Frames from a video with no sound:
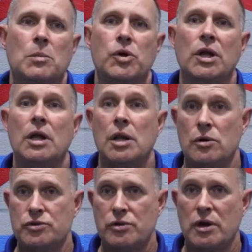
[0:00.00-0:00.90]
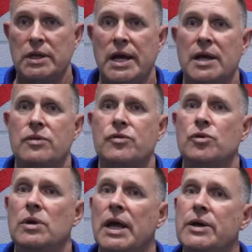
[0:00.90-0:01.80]
putting closure on that
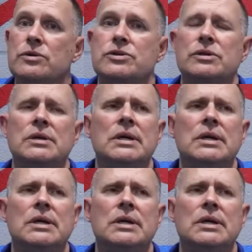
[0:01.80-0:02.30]
through letters.